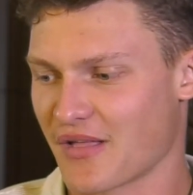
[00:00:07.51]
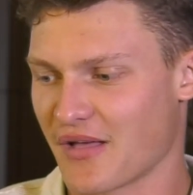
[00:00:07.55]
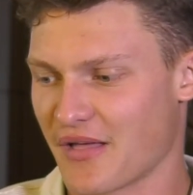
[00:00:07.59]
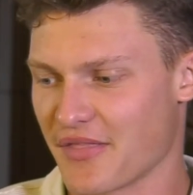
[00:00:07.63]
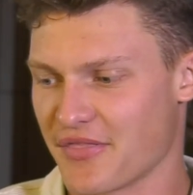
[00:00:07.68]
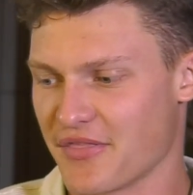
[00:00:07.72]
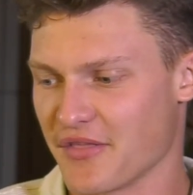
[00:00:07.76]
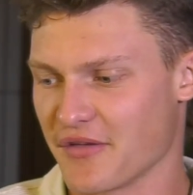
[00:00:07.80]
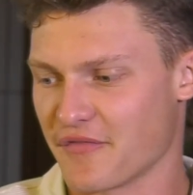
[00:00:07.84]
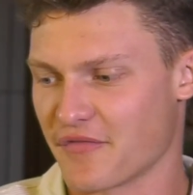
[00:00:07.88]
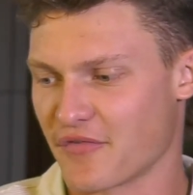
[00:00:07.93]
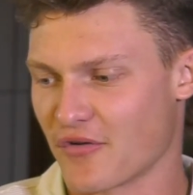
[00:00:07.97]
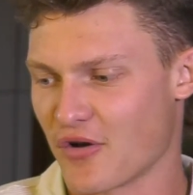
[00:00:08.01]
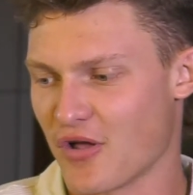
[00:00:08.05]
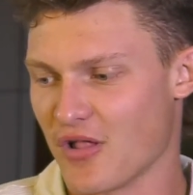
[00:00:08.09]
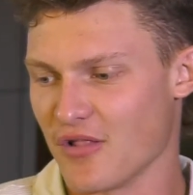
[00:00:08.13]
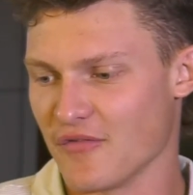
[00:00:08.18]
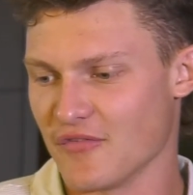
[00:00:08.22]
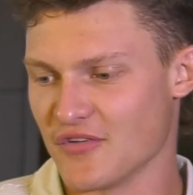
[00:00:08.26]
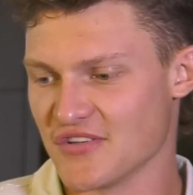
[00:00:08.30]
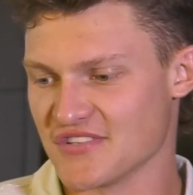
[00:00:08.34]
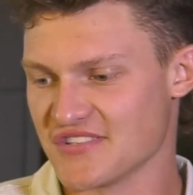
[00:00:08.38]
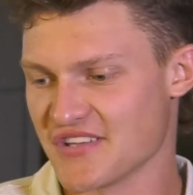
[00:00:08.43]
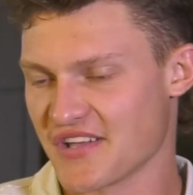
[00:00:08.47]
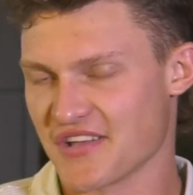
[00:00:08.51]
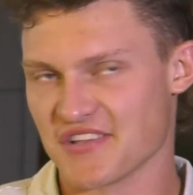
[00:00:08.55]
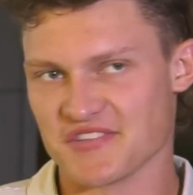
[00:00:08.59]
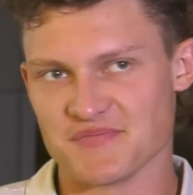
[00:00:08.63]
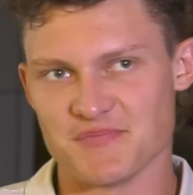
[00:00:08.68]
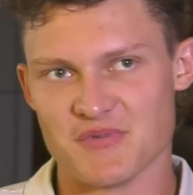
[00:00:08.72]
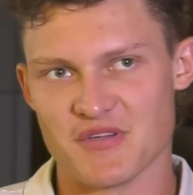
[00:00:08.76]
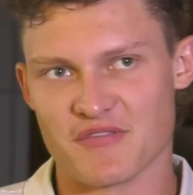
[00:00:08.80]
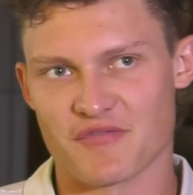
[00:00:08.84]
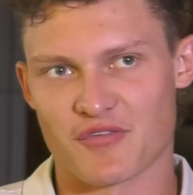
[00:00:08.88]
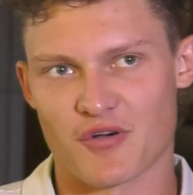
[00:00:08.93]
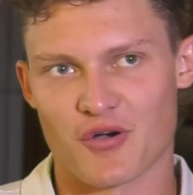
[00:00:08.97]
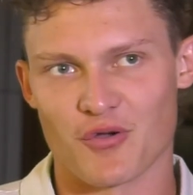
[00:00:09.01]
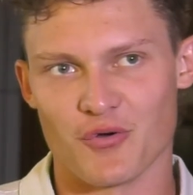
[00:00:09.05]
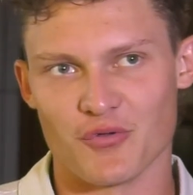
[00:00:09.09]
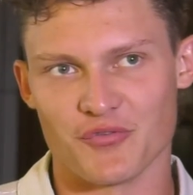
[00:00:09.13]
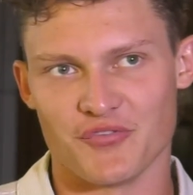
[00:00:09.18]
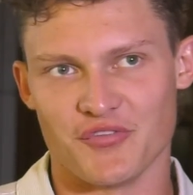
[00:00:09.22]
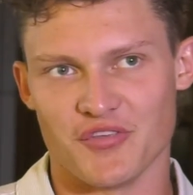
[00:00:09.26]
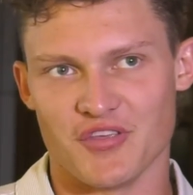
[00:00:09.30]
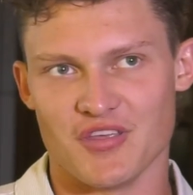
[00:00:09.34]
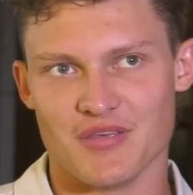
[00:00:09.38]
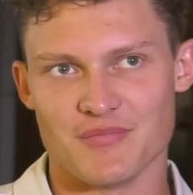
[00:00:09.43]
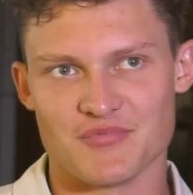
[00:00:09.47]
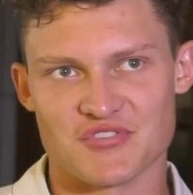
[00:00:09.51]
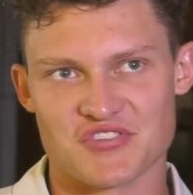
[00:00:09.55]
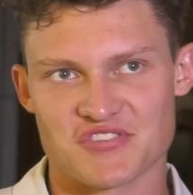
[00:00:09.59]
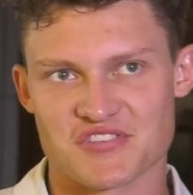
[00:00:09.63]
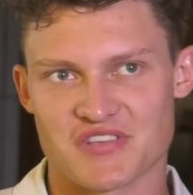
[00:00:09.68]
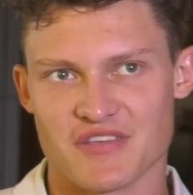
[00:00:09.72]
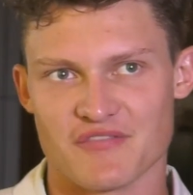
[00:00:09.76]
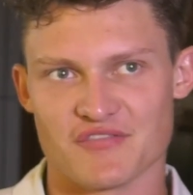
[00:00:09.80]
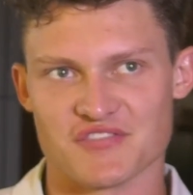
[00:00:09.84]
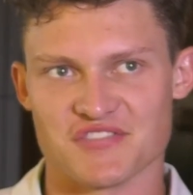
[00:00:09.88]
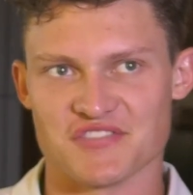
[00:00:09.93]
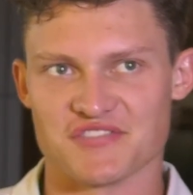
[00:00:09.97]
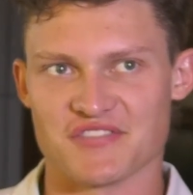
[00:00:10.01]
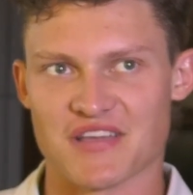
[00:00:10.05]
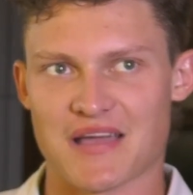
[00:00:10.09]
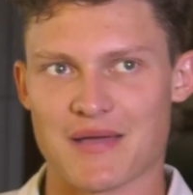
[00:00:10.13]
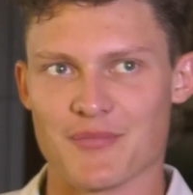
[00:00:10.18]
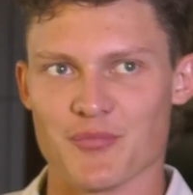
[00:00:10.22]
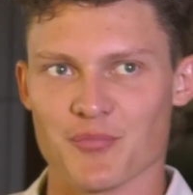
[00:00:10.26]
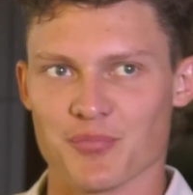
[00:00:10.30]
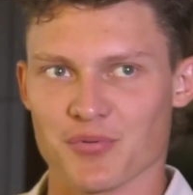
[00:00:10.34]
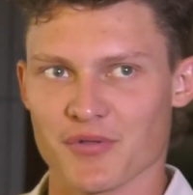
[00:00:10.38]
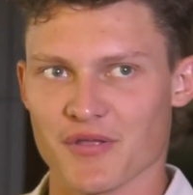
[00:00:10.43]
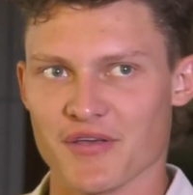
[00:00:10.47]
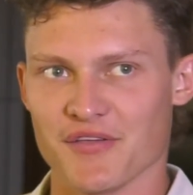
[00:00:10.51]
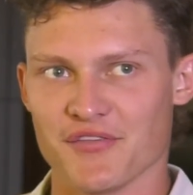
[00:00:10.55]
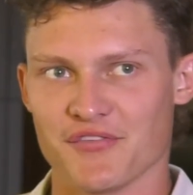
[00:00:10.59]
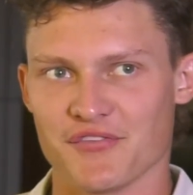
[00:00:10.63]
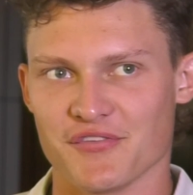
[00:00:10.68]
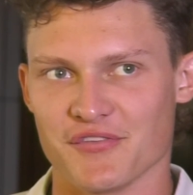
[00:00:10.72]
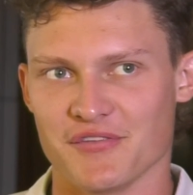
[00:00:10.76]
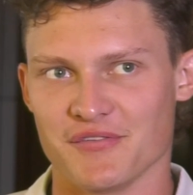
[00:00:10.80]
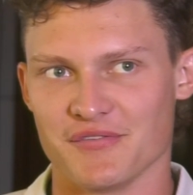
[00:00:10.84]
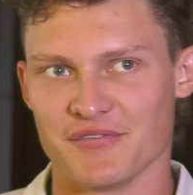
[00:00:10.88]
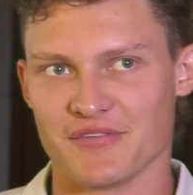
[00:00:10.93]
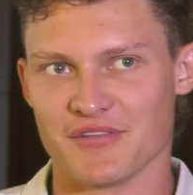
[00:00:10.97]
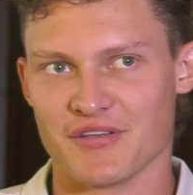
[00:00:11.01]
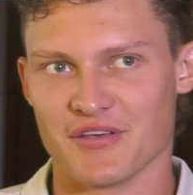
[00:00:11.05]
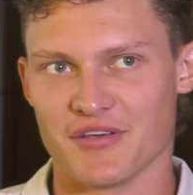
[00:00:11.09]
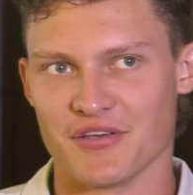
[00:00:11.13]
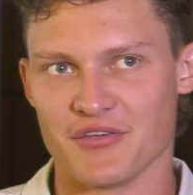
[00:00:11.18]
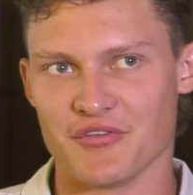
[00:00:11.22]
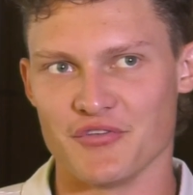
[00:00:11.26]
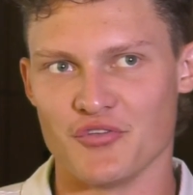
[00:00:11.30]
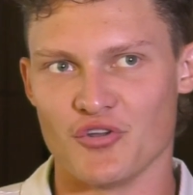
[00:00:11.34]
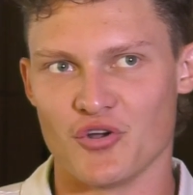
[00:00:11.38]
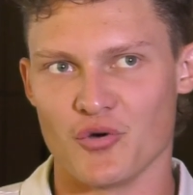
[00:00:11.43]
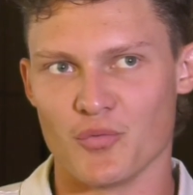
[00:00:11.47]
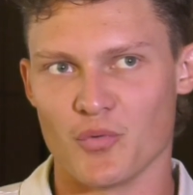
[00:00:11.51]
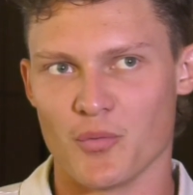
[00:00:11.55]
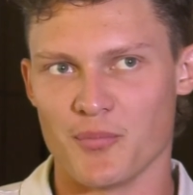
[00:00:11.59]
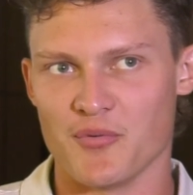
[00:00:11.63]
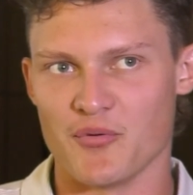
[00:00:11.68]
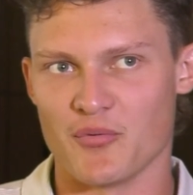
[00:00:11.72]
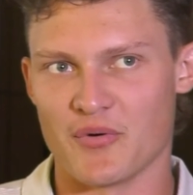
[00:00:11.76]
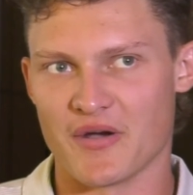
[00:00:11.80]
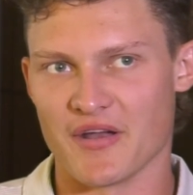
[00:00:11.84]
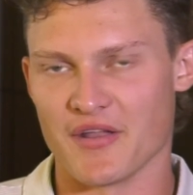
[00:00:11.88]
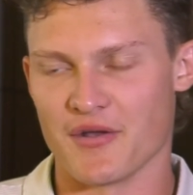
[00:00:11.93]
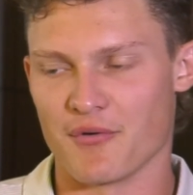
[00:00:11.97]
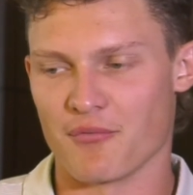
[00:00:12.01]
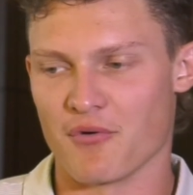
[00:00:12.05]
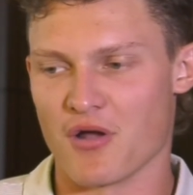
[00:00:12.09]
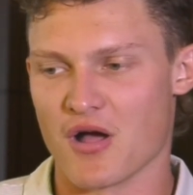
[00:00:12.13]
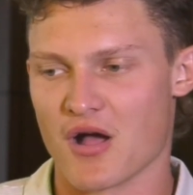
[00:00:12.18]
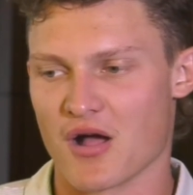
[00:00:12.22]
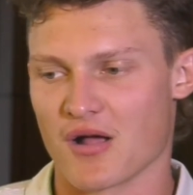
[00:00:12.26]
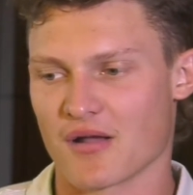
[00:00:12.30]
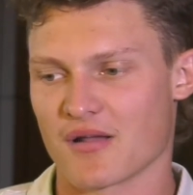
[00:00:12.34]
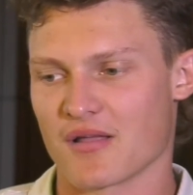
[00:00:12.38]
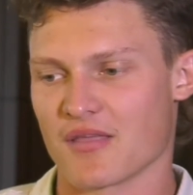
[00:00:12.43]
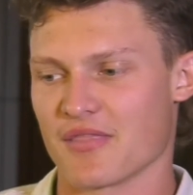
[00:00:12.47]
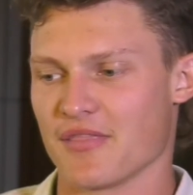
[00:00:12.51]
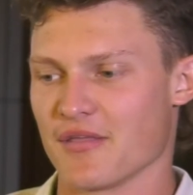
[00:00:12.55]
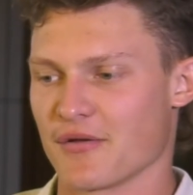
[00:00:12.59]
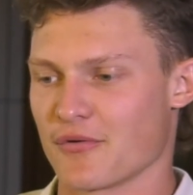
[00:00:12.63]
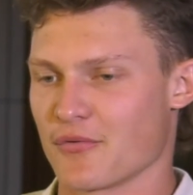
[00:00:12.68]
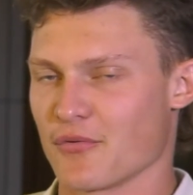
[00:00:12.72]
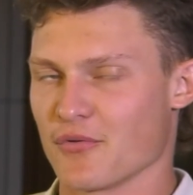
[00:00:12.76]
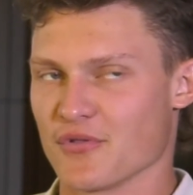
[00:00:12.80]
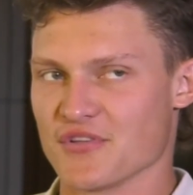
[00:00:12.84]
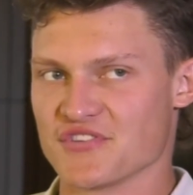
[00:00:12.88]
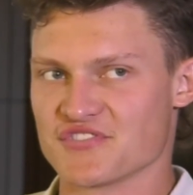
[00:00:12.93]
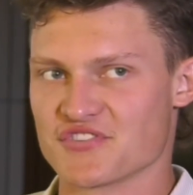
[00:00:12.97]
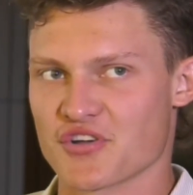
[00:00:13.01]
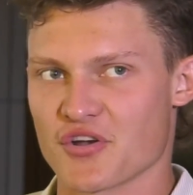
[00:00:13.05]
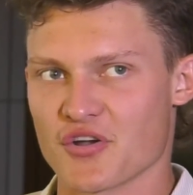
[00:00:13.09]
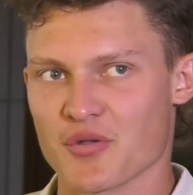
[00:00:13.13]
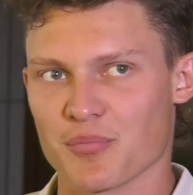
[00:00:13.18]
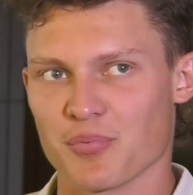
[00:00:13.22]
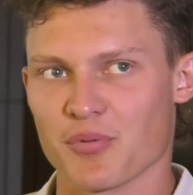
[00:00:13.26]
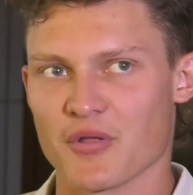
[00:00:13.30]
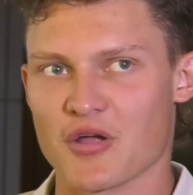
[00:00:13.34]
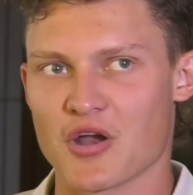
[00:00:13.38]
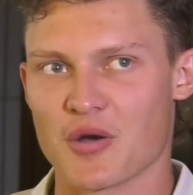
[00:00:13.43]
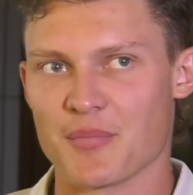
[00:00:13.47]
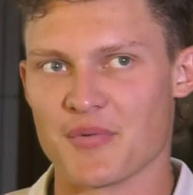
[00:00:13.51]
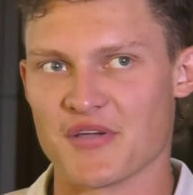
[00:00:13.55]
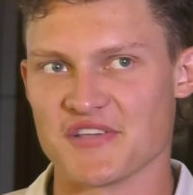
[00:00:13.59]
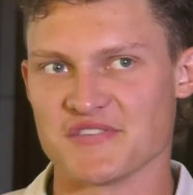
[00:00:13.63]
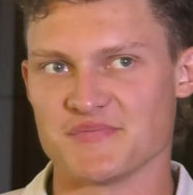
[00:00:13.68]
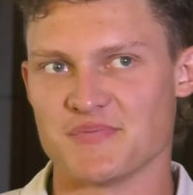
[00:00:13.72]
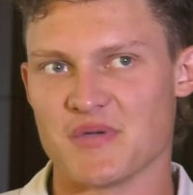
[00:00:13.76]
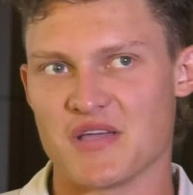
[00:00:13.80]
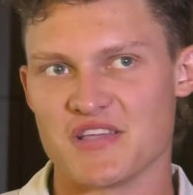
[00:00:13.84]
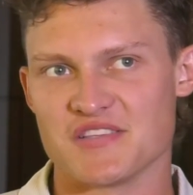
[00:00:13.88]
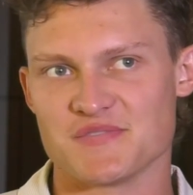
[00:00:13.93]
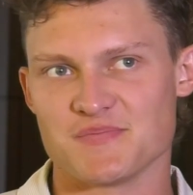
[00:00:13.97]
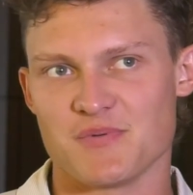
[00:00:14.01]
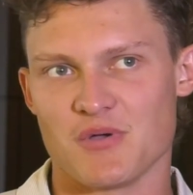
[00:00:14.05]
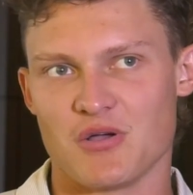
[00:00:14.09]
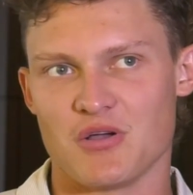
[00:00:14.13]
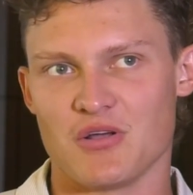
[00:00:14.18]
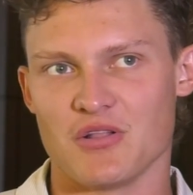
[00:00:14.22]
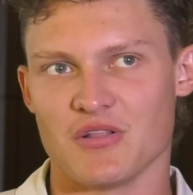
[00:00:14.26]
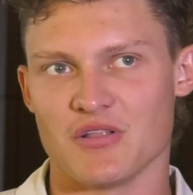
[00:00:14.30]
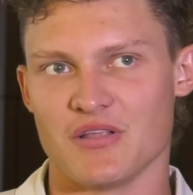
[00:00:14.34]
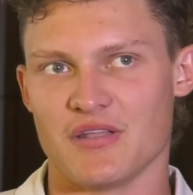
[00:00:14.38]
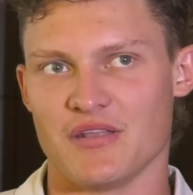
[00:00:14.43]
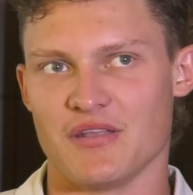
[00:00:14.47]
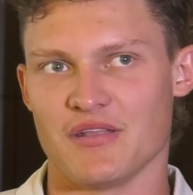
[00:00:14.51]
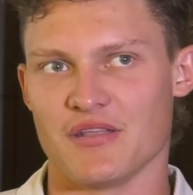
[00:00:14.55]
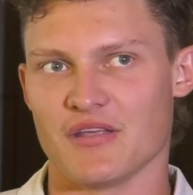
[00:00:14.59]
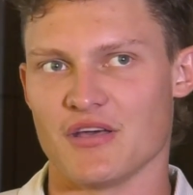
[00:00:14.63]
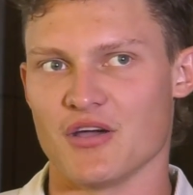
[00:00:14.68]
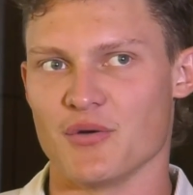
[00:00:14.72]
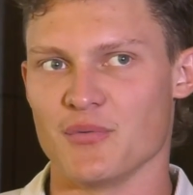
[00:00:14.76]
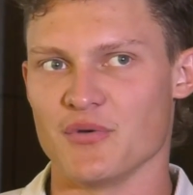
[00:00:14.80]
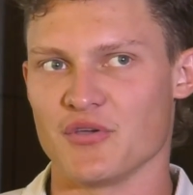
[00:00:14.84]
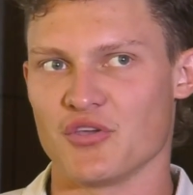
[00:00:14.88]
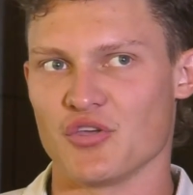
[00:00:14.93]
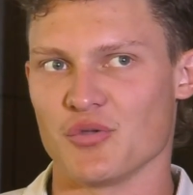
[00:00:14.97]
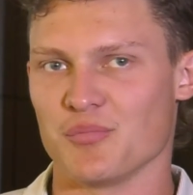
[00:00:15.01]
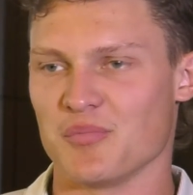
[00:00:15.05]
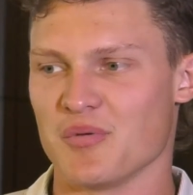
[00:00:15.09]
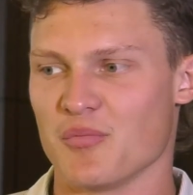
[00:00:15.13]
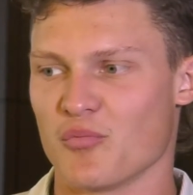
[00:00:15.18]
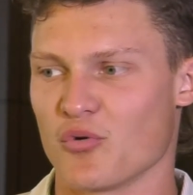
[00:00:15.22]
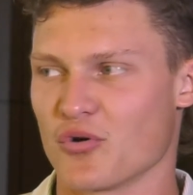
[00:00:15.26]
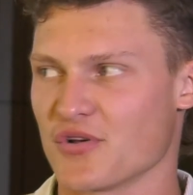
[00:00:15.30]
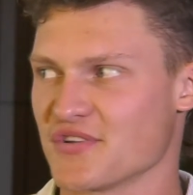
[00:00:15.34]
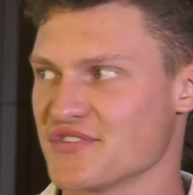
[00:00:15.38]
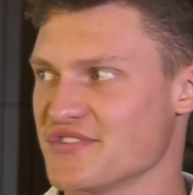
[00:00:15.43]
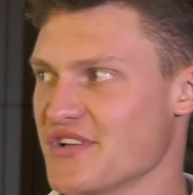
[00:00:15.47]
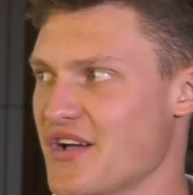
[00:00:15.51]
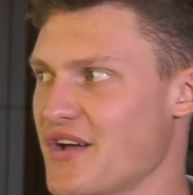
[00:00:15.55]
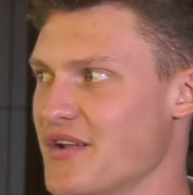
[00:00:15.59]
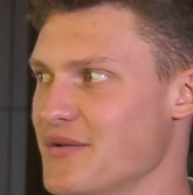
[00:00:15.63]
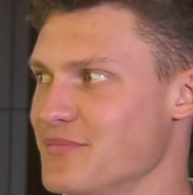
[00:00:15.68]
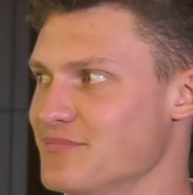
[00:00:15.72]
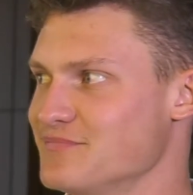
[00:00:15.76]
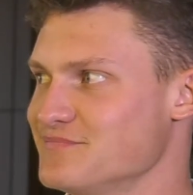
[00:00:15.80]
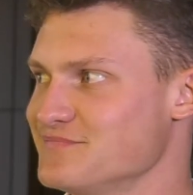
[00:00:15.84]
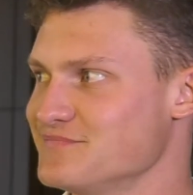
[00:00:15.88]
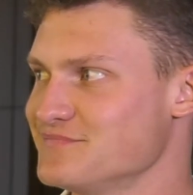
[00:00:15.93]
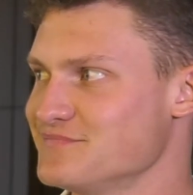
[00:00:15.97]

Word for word: I think for all of us, I can speak for our whole team. Just give us a time and place, and uh, you know we'll be ready to rock. I think we're really starting to play our best baseball, and uh, we couldn't be more excited.